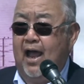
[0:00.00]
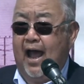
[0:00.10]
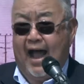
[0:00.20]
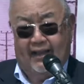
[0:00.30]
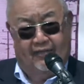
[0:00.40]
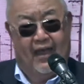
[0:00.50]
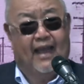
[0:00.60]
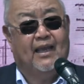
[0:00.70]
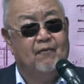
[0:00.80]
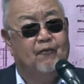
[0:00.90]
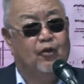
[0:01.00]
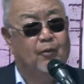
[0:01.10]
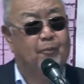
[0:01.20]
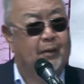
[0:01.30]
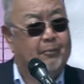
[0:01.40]
I thank him for the
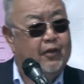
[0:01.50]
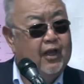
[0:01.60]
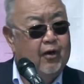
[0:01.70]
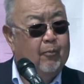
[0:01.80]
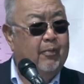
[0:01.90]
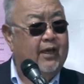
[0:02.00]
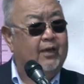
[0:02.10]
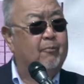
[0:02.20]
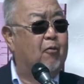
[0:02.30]
people that are being